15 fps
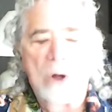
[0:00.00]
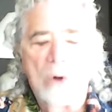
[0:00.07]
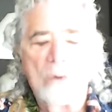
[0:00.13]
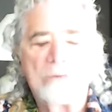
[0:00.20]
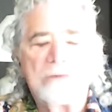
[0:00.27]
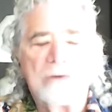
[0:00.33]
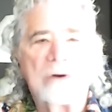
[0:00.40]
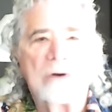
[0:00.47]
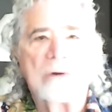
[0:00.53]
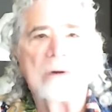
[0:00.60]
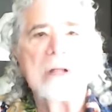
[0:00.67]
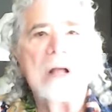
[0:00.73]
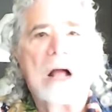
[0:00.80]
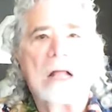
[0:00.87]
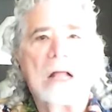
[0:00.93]

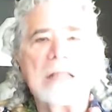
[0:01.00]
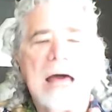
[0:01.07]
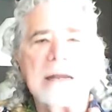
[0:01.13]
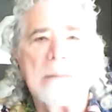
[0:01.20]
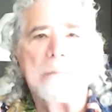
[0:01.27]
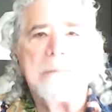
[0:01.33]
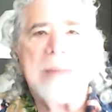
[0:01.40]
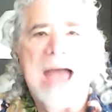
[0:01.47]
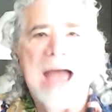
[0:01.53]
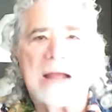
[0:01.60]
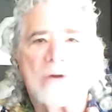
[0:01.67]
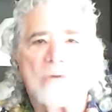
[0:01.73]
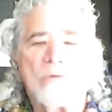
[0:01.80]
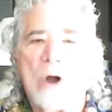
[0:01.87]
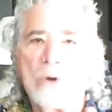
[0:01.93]
over a lot of
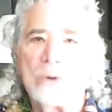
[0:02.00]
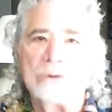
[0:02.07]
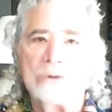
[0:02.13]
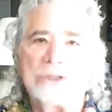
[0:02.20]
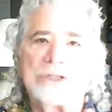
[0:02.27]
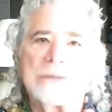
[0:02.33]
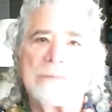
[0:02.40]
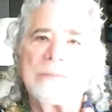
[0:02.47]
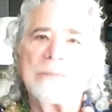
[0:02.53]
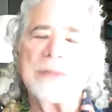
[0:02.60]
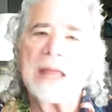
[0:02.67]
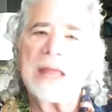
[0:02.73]
back roads.